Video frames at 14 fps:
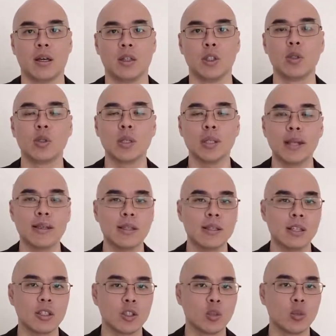Utilizing
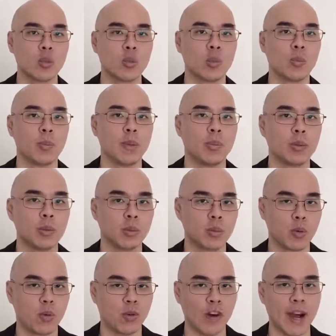such a group will be able to
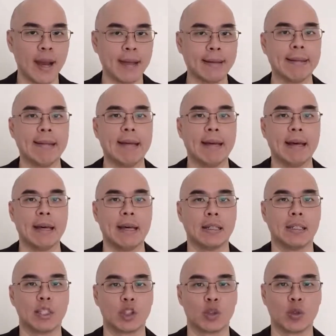provide
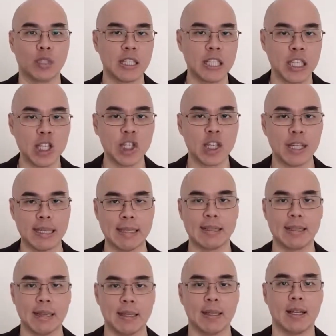the strategic
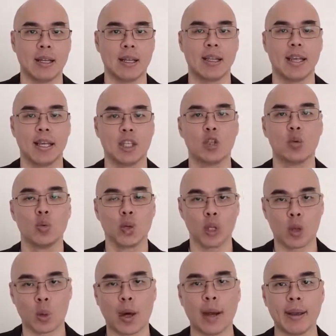insight that you
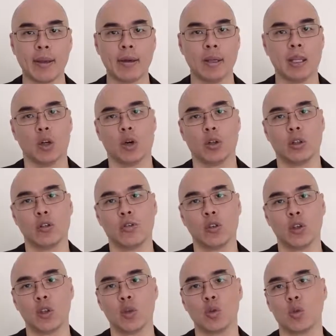require in order for
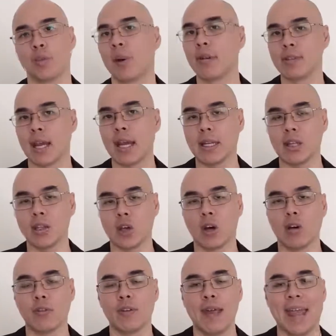you to bounce ideas
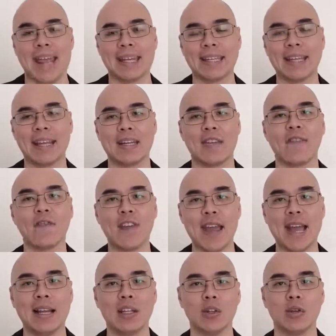off and get the
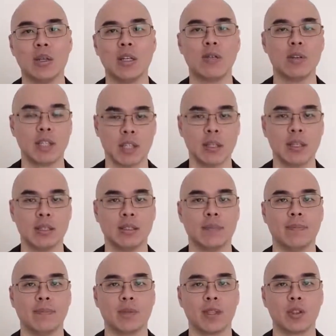value in return
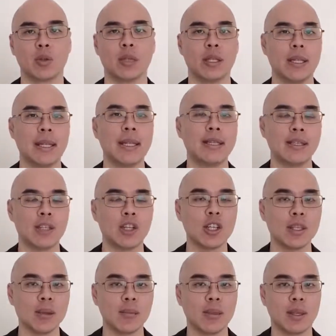so that they can suggest
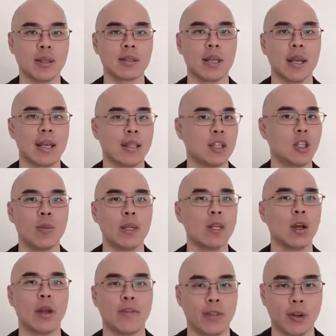some things that you may
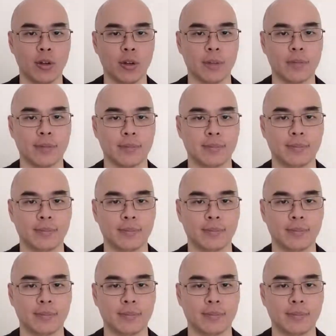not have thought of.